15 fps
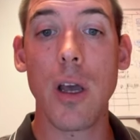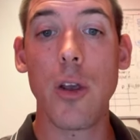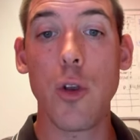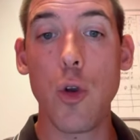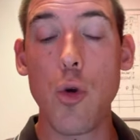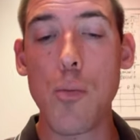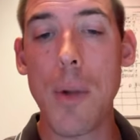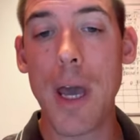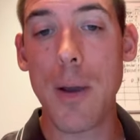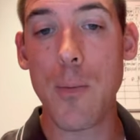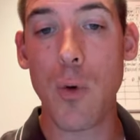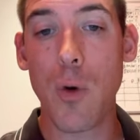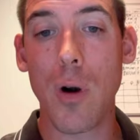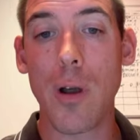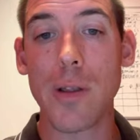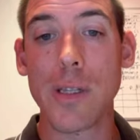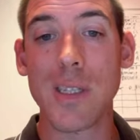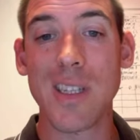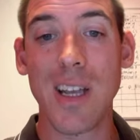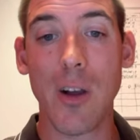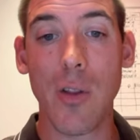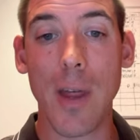You make more on the
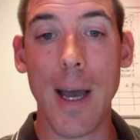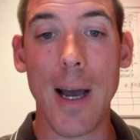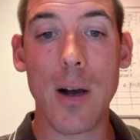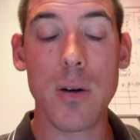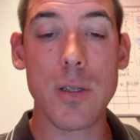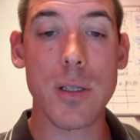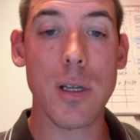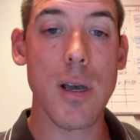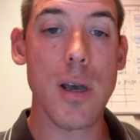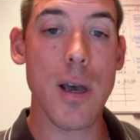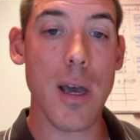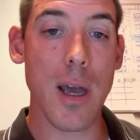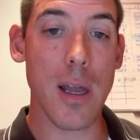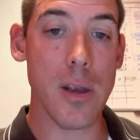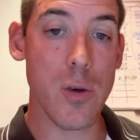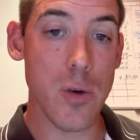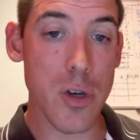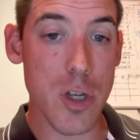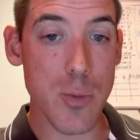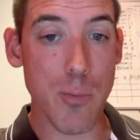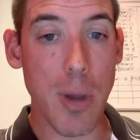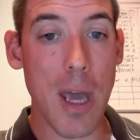sale of the house and you
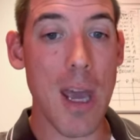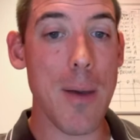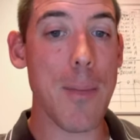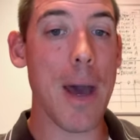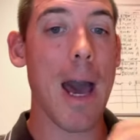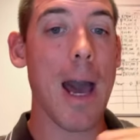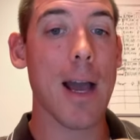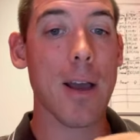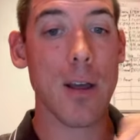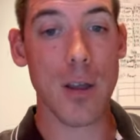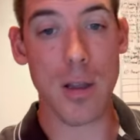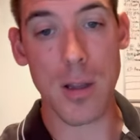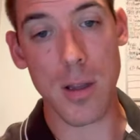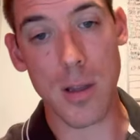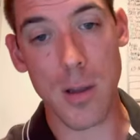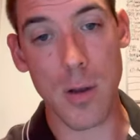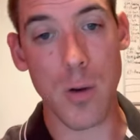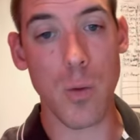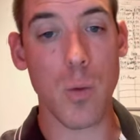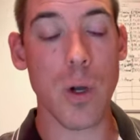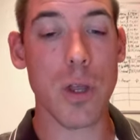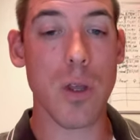just pay back
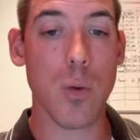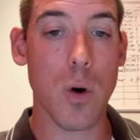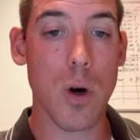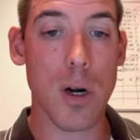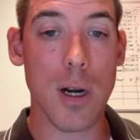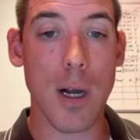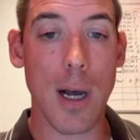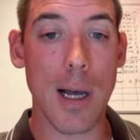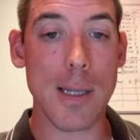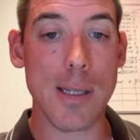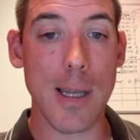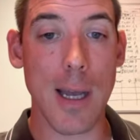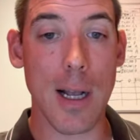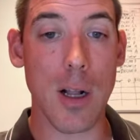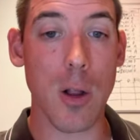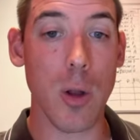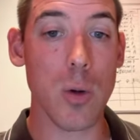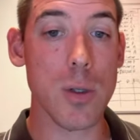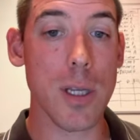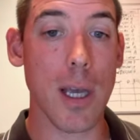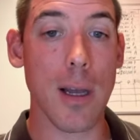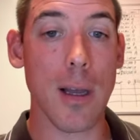what the work cost at
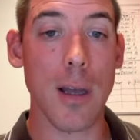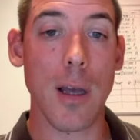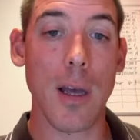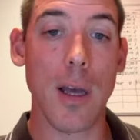closing.